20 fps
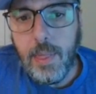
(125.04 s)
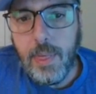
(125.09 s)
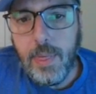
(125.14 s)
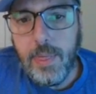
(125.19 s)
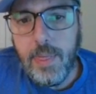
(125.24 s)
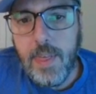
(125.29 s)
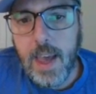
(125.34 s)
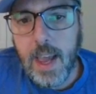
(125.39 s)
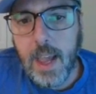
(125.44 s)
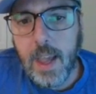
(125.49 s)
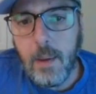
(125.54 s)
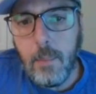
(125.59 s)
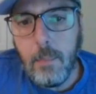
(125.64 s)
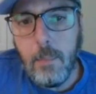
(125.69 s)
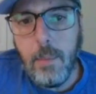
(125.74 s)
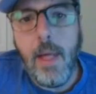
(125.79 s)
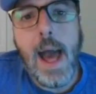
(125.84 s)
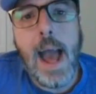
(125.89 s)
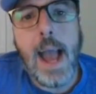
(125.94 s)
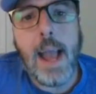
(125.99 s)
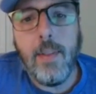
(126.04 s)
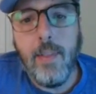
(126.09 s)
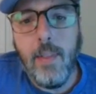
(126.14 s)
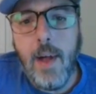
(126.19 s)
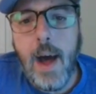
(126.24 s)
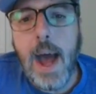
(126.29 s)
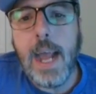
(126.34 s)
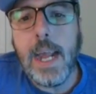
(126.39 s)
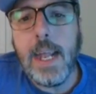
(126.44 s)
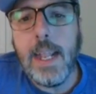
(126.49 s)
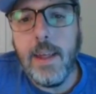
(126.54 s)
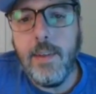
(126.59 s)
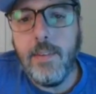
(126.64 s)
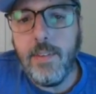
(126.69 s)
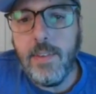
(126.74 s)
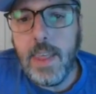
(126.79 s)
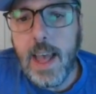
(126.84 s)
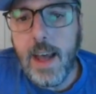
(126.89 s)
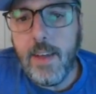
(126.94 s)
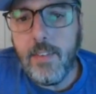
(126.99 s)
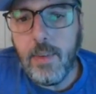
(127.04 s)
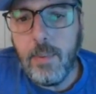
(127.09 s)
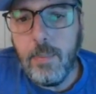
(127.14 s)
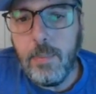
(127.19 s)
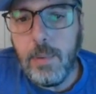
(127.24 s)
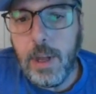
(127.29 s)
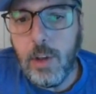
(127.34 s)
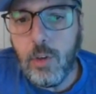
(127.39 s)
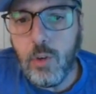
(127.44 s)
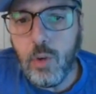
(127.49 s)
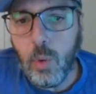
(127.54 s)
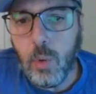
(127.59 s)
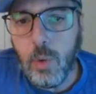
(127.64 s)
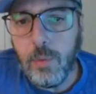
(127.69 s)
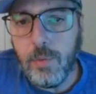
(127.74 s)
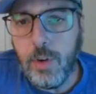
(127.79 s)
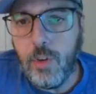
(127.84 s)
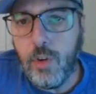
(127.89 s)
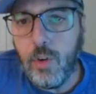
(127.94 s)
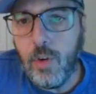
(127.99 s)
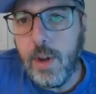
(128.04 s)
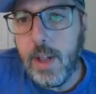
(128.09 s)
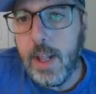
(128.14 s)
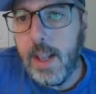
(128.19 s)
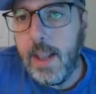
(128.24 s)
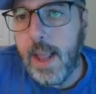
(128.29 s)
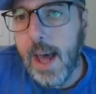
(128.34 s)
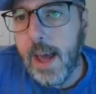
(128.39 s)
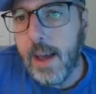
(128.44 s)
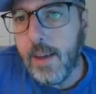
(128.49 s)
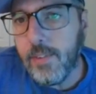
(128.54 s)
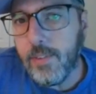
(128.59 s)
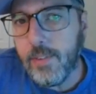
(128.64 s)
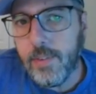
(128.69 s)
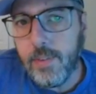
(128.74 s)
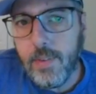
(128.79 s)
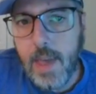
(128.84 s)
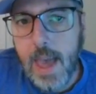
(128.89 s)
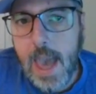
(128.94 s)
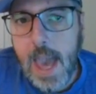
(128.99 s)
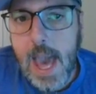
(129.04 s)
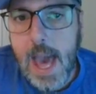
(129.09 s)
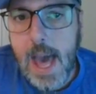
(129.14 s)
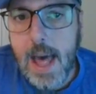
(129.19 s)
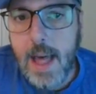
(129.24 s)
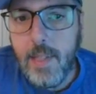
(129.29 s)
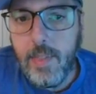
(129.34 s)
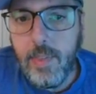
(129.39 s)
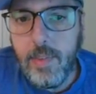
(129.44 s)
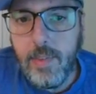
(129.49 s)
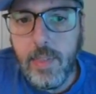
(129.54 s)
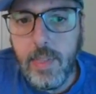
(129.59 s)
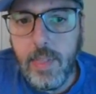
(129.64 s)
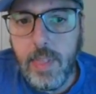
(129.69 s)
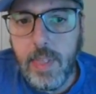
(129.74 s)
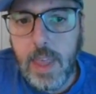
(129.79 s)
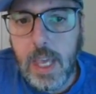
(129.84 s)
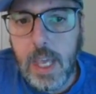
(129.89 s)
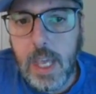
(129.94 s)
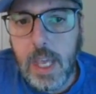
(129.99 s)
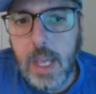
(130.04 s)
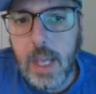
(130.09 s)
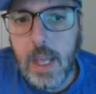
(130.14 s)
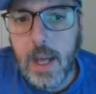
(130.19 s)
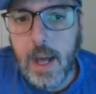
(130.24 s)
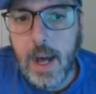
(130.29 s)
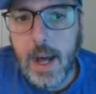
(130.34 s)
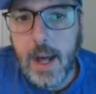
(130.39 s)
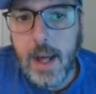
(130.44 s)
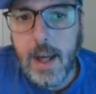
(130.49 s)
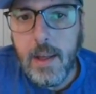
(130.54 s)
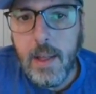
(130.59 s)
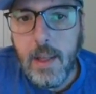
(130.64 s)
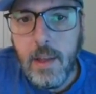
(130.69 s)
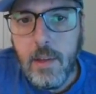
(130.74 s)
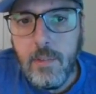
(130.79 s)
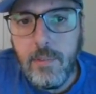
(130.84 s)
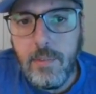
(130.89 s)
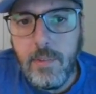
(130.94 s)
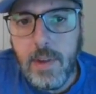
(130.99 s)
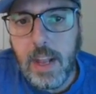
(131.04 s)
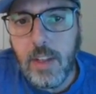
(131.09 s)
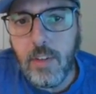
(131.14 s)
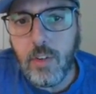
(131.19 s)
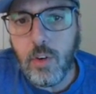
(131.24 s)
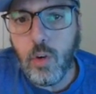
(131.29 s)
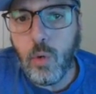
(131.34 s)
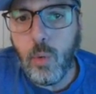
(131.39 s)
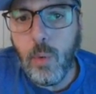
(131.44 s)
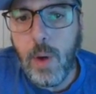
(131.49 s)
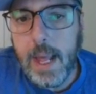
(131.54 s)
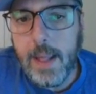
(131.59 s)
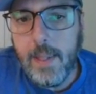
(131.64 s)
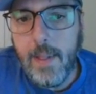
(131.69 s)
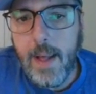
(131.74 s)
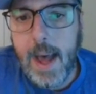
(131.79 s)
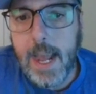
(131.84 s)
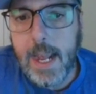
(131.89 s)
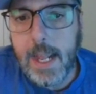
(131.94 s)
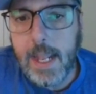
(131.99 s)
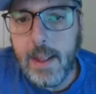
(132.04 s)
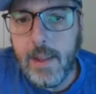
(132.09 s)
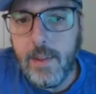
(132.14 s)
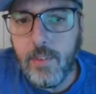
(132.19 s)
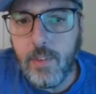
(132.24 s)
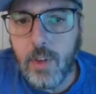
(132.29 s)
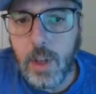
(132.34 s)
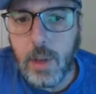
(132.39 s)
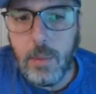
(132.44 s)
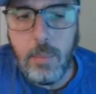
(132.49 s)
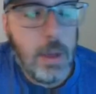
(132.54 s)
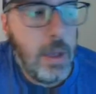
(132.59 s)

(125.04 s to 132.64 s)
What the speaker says: thick black line is the S&P Total Return Index, and the faint gray line is going to be